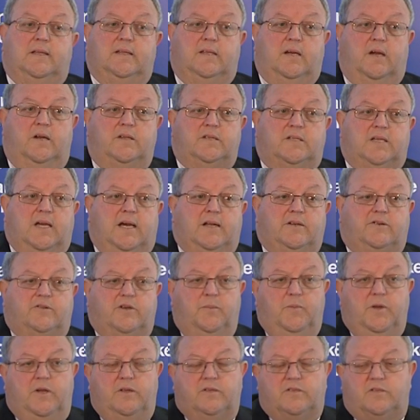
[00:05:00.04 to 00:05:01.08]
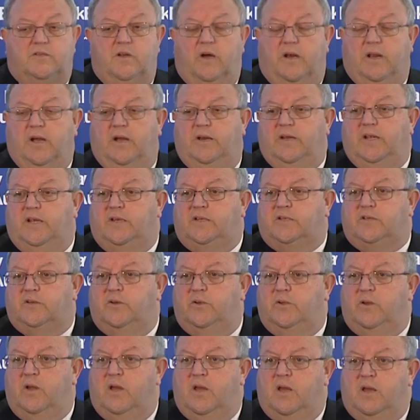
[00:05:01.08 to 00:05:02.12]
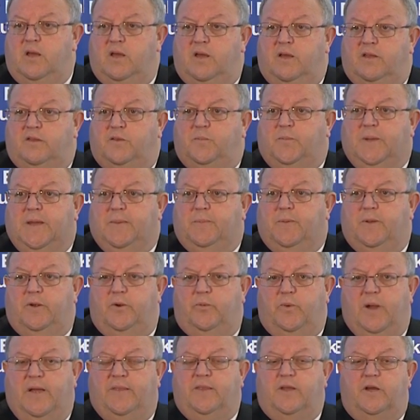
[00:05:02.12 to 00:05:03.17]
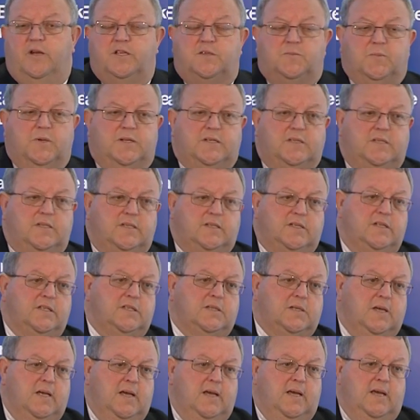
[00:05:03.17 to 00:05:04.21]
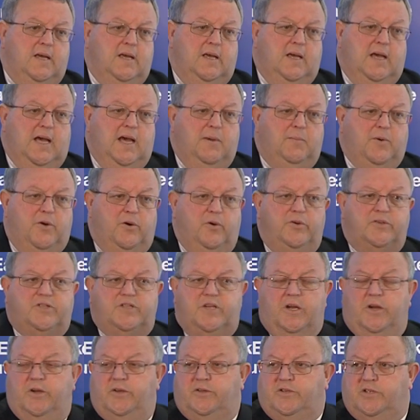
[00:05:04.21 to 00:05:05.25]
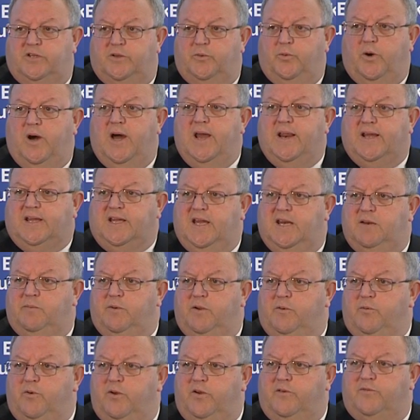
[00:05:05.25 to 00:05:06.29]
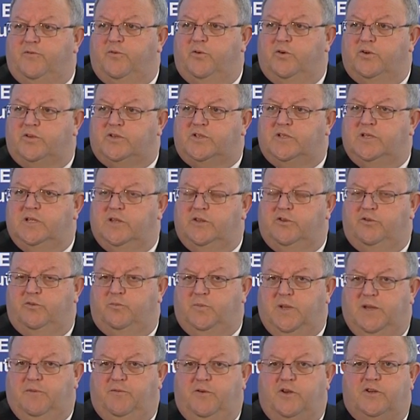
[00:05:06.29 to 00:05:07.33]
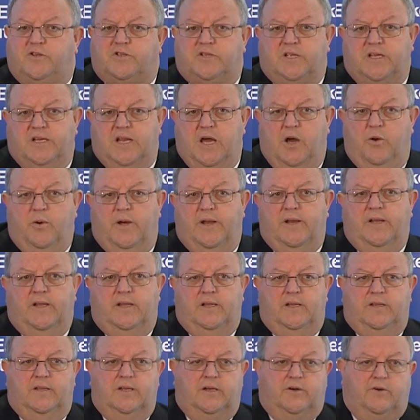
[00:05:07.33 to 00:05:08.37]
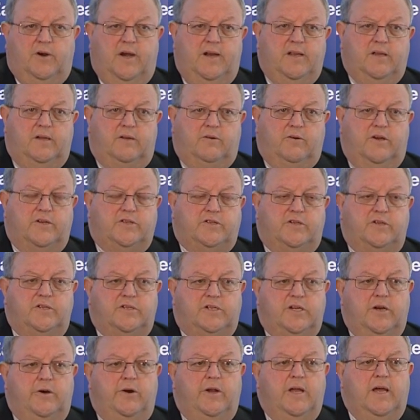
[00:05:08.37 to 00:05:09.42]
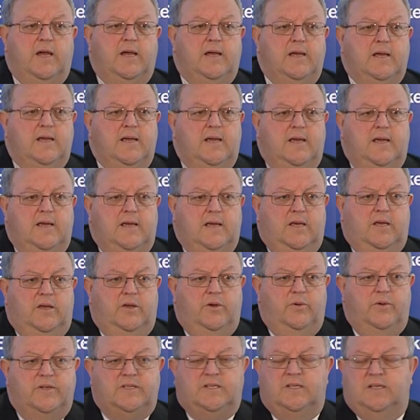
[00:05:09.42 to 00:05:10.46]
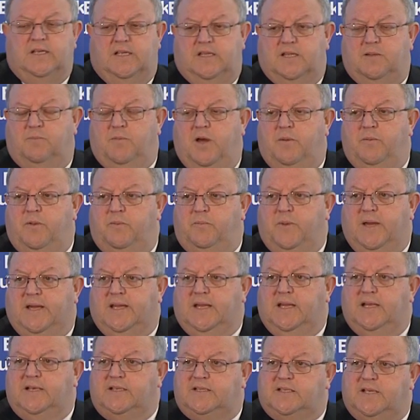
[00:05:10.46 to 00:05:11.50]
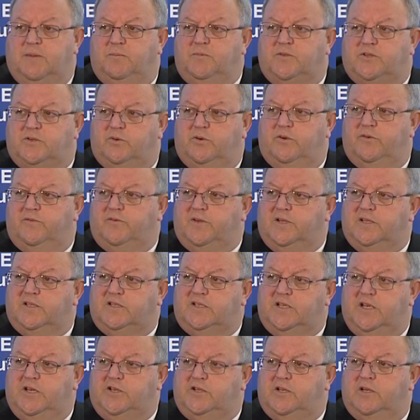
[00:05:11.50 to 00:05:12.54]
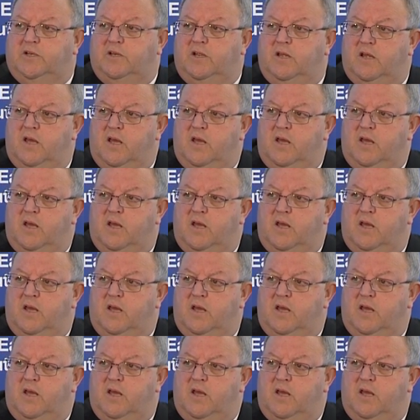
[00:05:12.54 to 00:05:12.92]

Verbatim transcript: think those are tributes not only to the people who run those businesses, uh, but also to the wider Canterbury workforce. There'd be virtually no one in the greater Christchurch area who isn't at the moment making some sort of concession